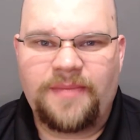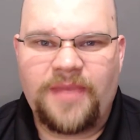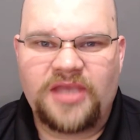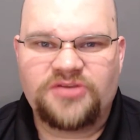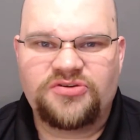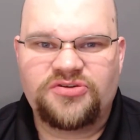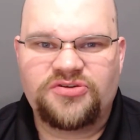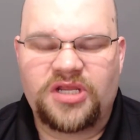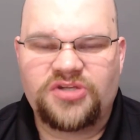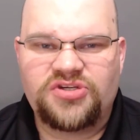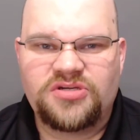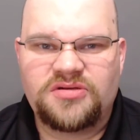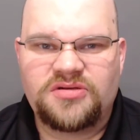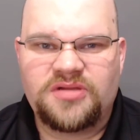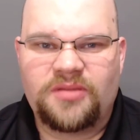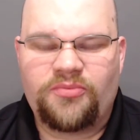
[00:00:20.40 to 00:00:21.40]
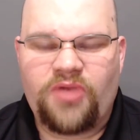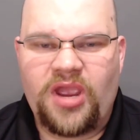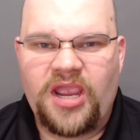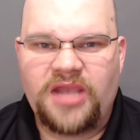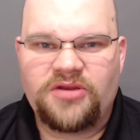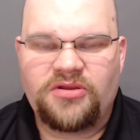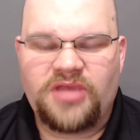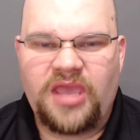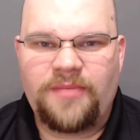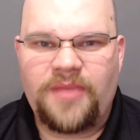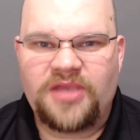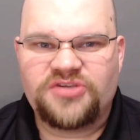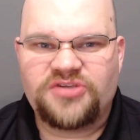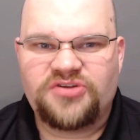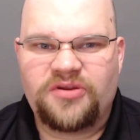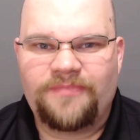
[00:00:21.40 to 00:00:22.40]
Master's Dungeon. I'm Brian, your Game
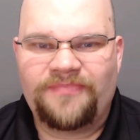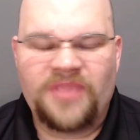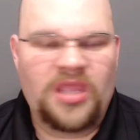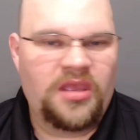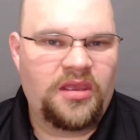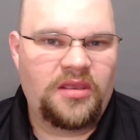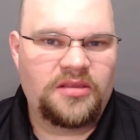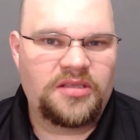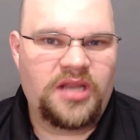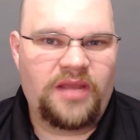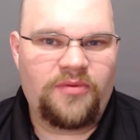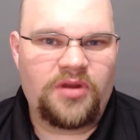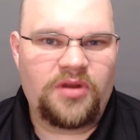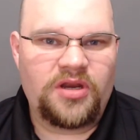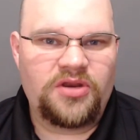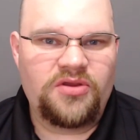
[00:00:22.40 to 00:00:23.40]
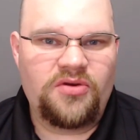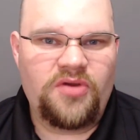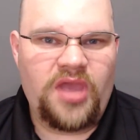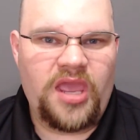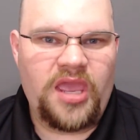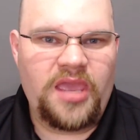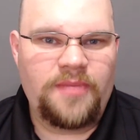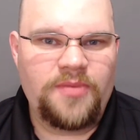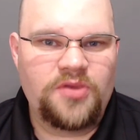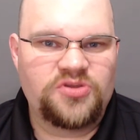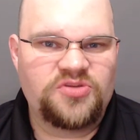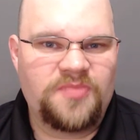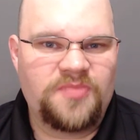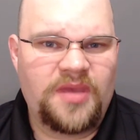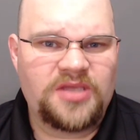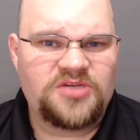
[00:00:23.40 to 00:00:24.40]
Master. Today we're going to do a
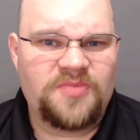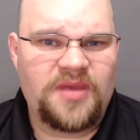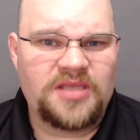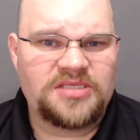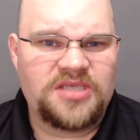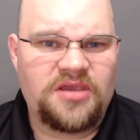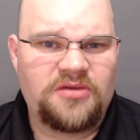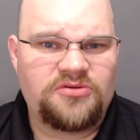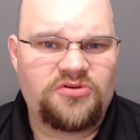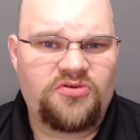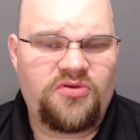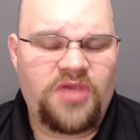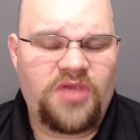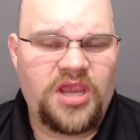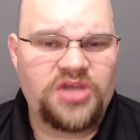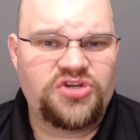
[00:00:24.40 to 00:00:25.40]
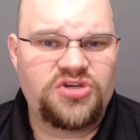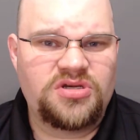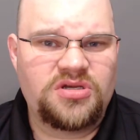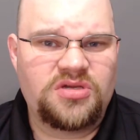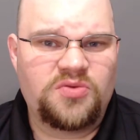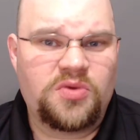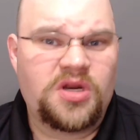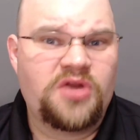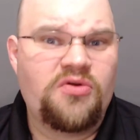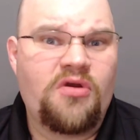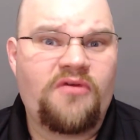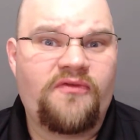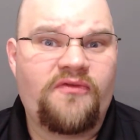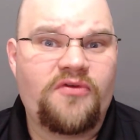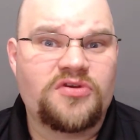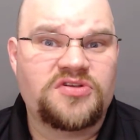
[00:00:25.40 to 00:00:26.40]
Mutants and Masterminds character creation. We're going to do our
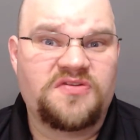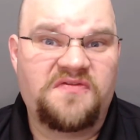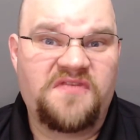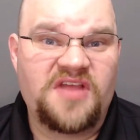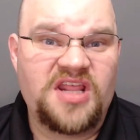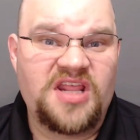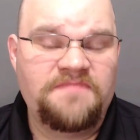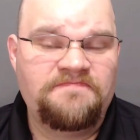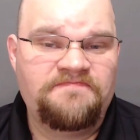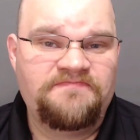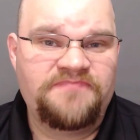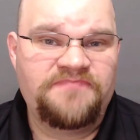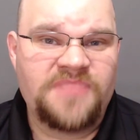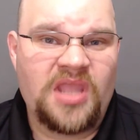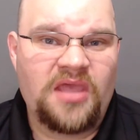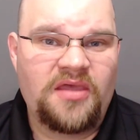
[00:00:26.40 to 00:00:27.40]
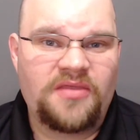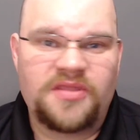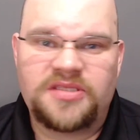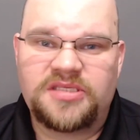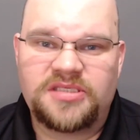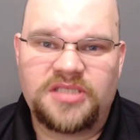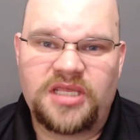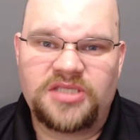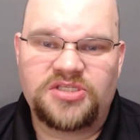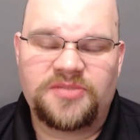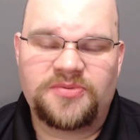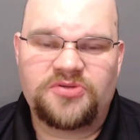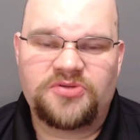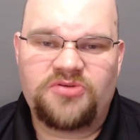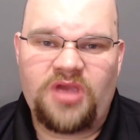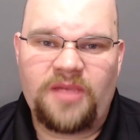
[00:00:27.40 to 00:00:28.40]
first villain. This is a
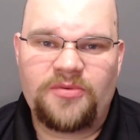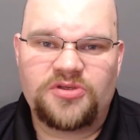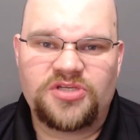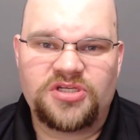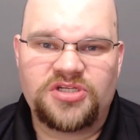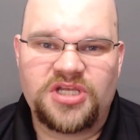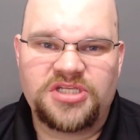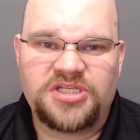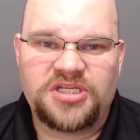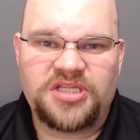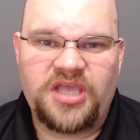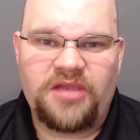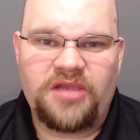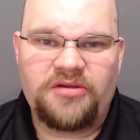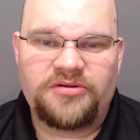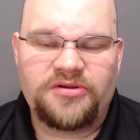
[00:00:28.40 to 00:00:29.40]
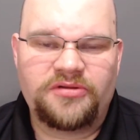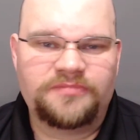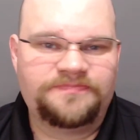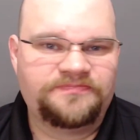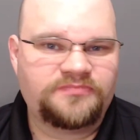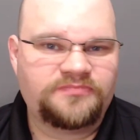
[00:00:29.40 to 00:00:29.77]
subscriber suggested character.